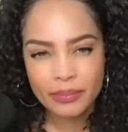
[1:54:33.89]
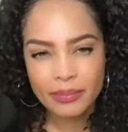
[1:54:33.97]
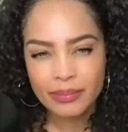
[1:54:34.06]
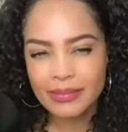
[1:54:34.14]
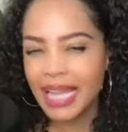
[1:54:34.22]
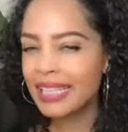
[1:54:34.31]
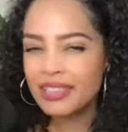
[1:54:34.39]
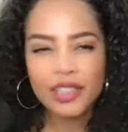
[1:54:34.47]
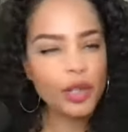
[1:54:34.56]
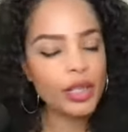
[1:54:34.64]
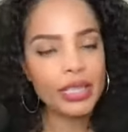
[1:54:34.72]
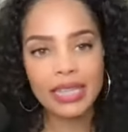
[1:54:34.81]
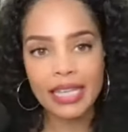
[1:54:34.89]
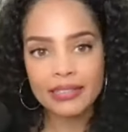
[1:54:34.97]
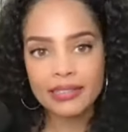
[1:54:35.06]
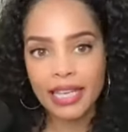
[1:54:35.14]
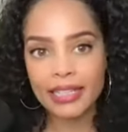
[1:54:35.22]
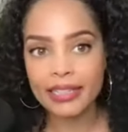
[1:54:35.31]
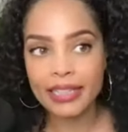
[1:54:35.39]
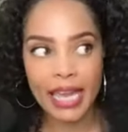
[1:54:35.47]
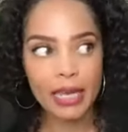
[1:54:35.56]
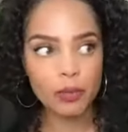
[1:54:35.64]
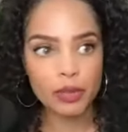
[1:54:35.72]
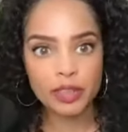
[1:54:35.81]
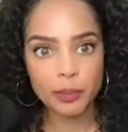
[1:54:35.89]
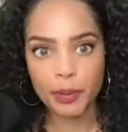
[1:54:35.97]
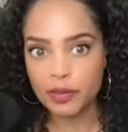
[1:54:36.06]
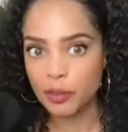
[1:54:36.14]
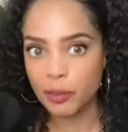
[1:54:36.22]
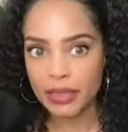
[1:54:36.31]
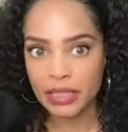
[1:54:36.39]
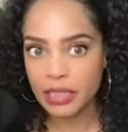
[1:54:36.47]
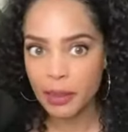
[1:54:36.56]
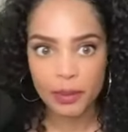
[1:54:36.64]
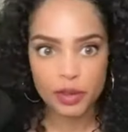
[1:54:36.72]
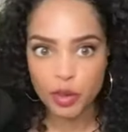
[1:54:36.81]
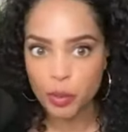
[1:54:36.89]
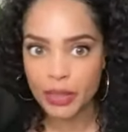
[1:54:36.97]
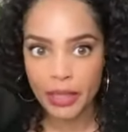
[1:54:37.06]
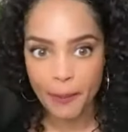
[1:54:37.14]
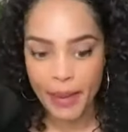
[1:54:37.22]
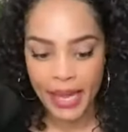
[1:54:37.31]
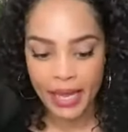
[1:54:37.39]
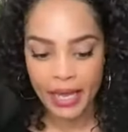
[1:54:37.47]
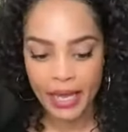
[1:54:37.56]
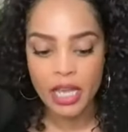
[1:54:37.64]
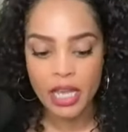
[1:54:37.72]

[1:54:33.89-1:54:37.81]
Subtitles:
That's the only thing. It's like Kate was supposed to be the number two in command.